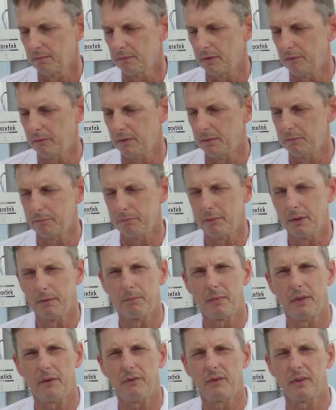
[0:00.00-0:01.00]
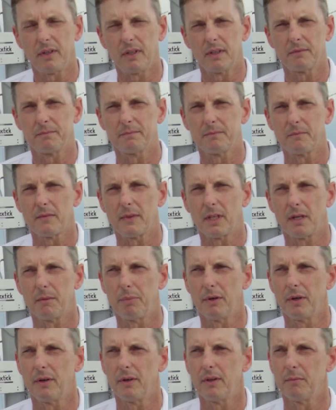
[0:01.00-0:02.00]
But we've been missing a
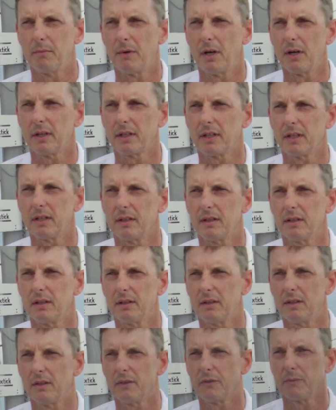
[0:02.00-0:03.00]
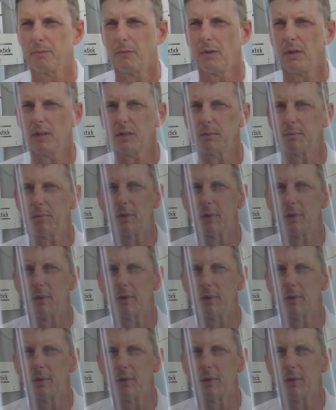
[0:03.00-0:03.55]
part of the market, the smaller